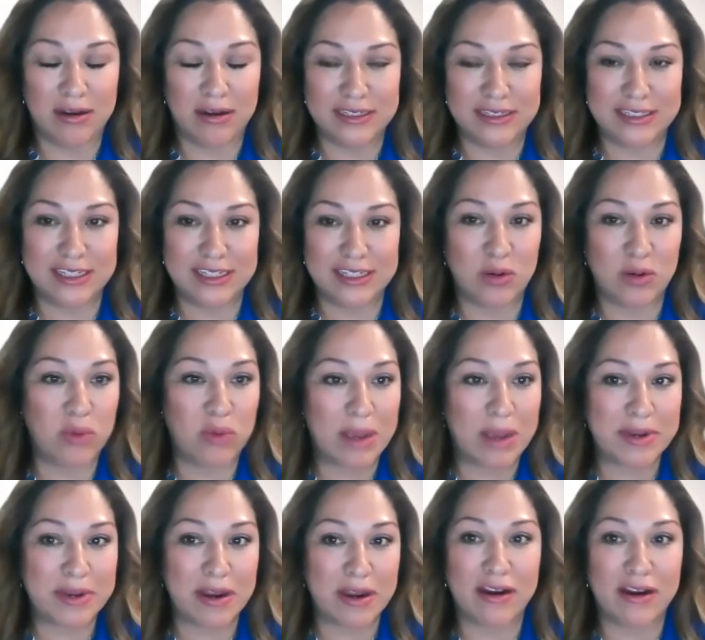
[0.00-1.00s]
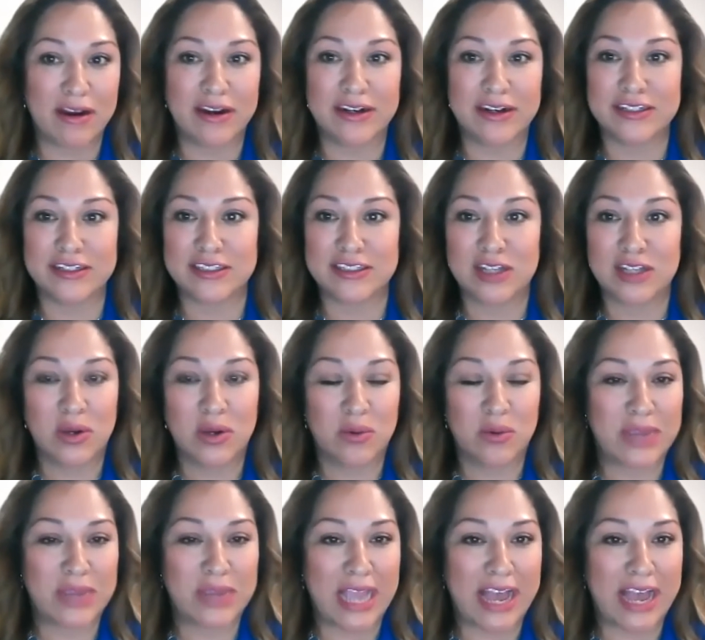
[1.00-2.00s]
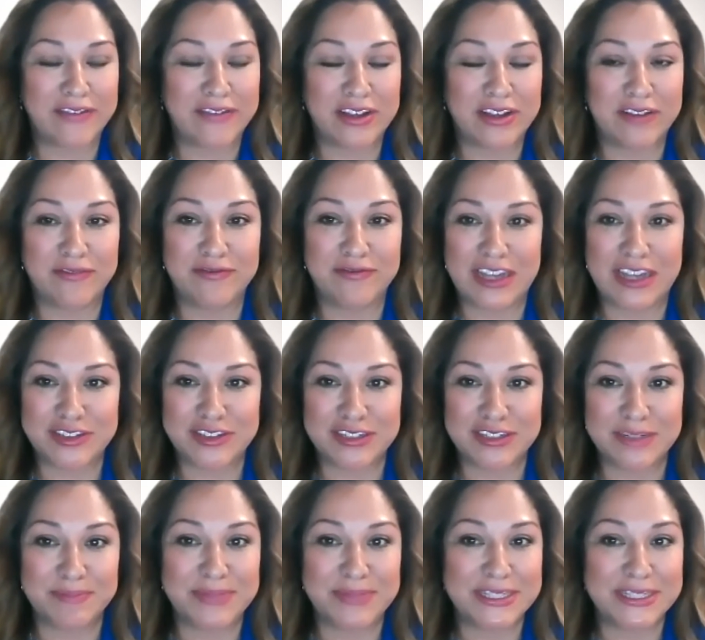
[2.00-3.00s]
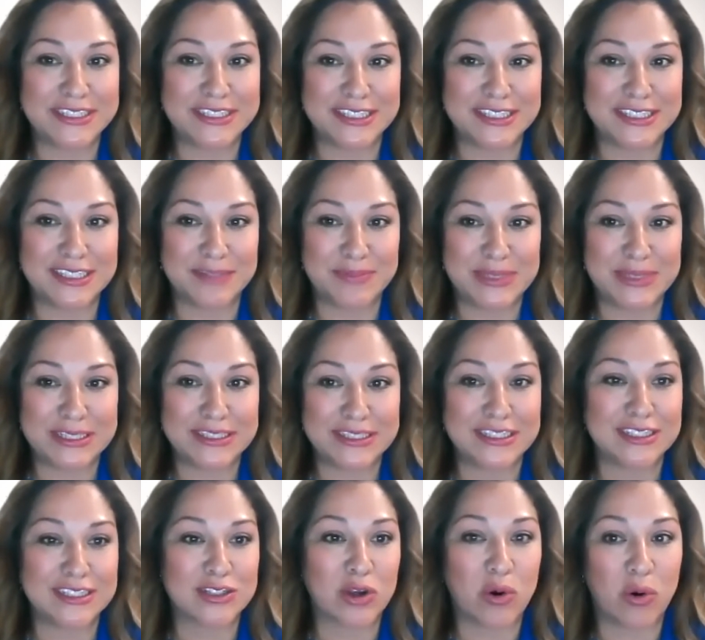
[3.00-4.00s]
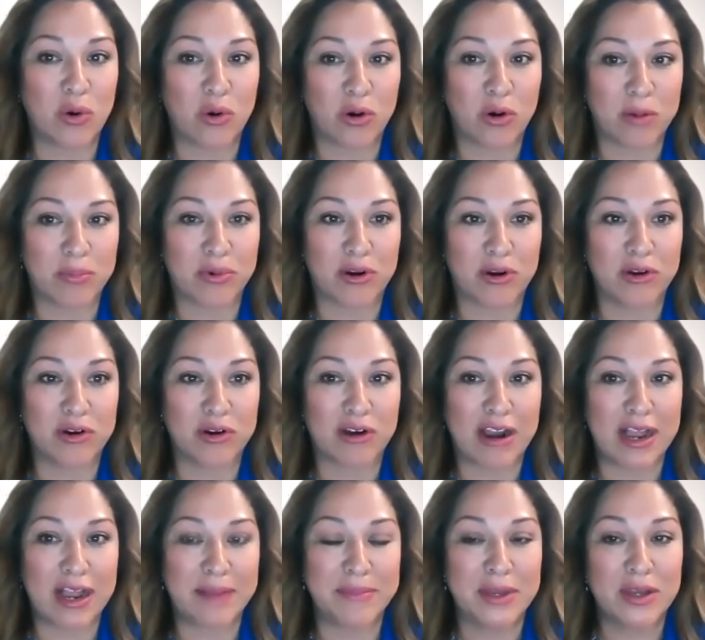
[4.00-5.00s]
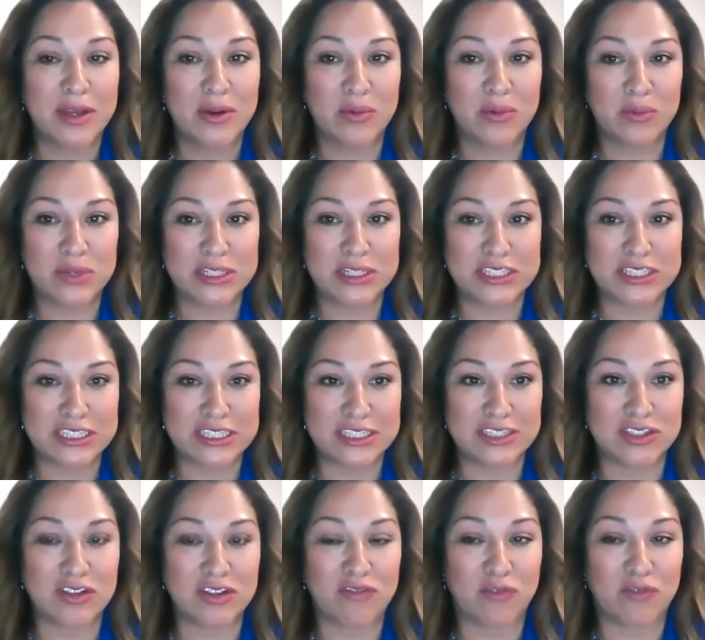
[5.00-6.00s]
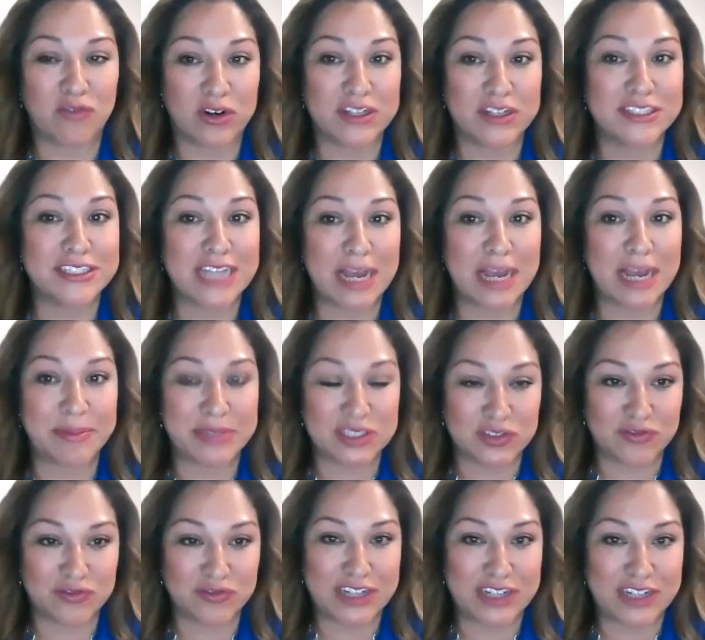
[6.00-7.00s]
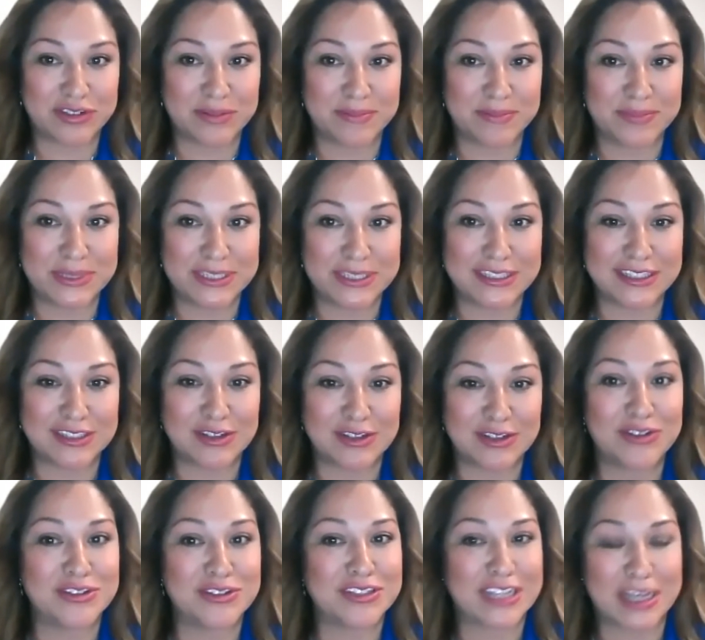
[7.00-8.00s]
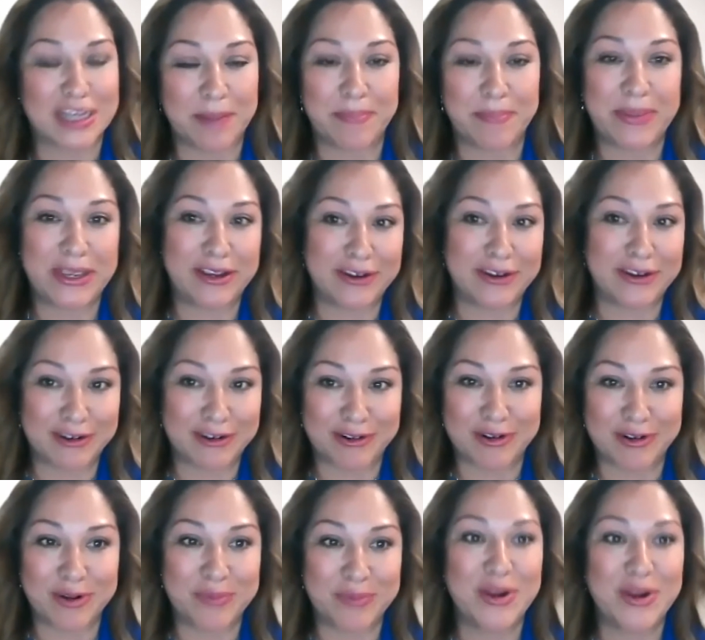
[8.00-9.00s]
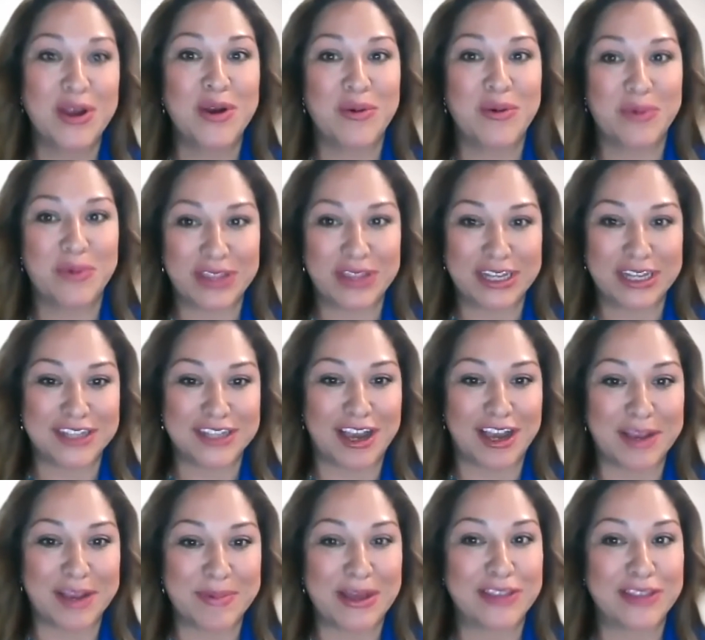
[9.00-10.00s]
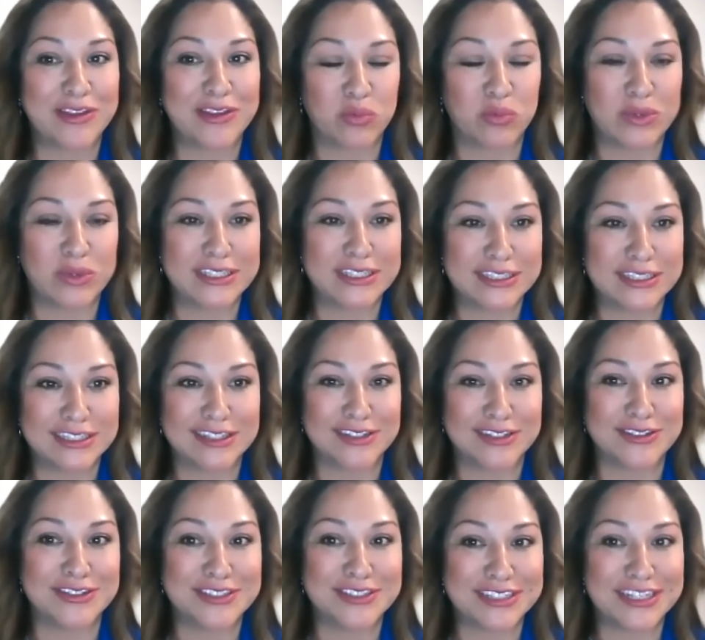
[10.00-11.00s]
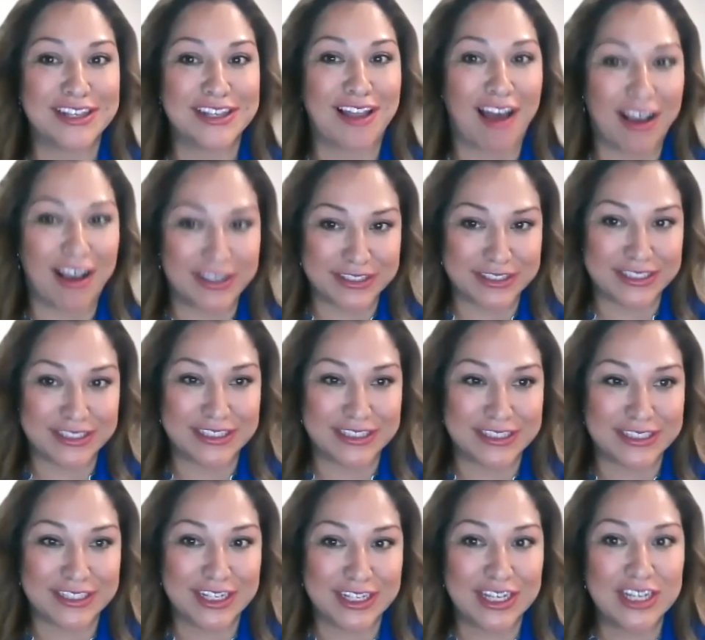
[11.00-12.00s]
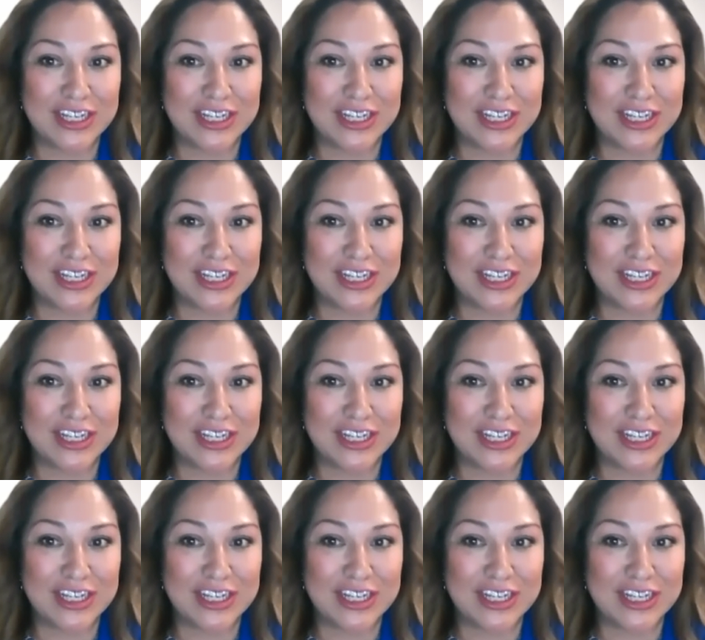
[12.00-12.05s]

uh you know webinars, we have a veteran business to business cohort program, which is for established veteran business owners, like a peer group where they talk about their wins, learns, and losses.